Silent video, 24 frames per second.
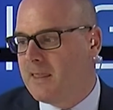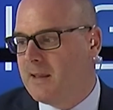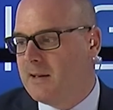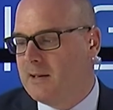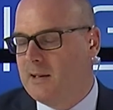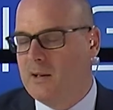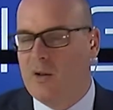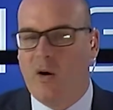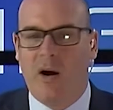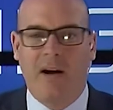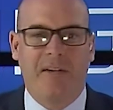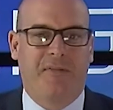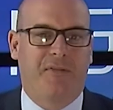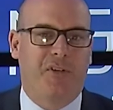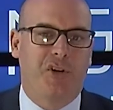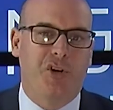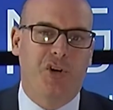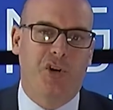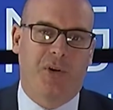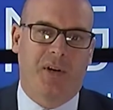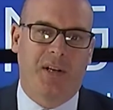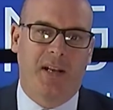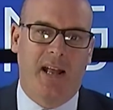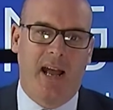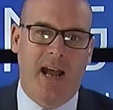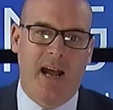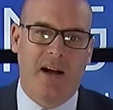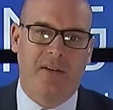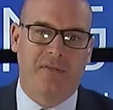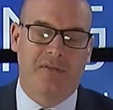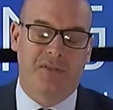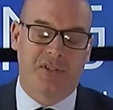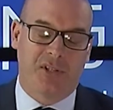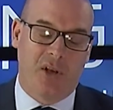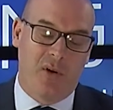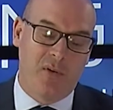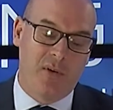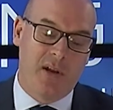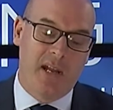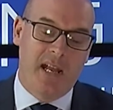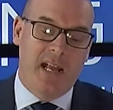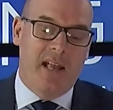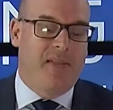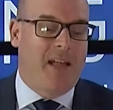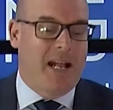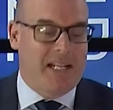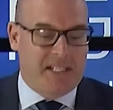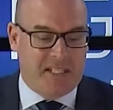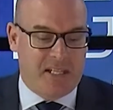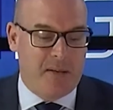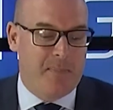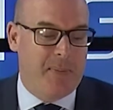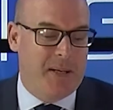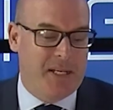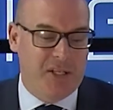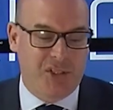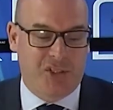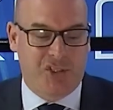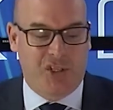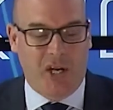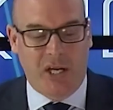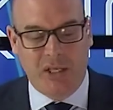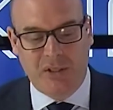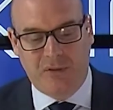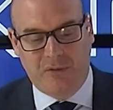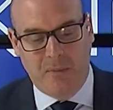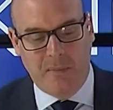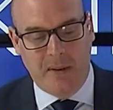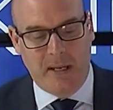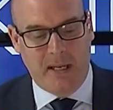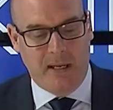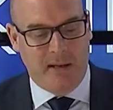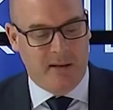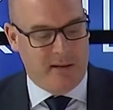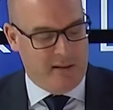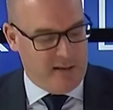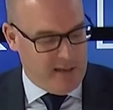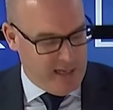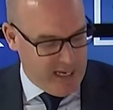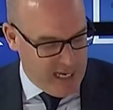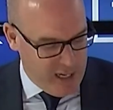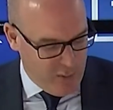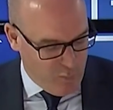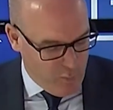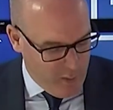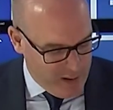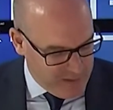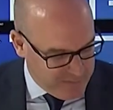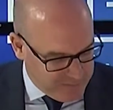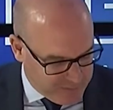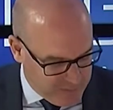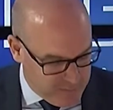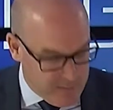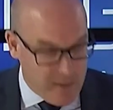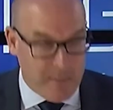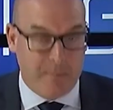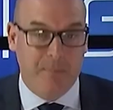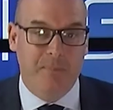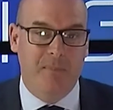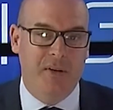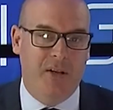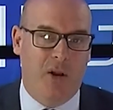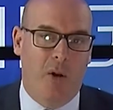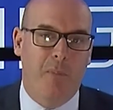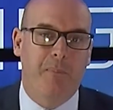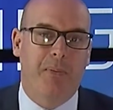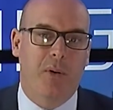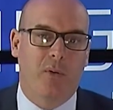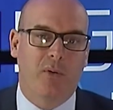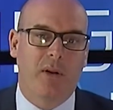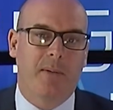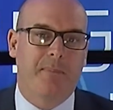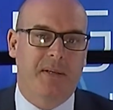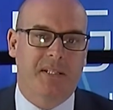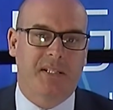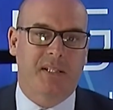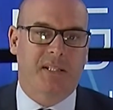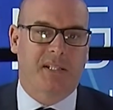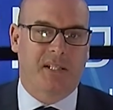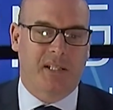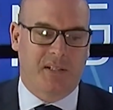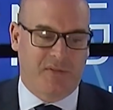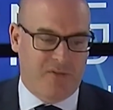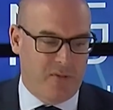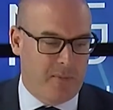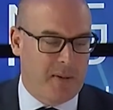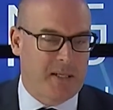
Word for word: life that you can have. So that's the biggest change for me. It went from a, you know building businesses for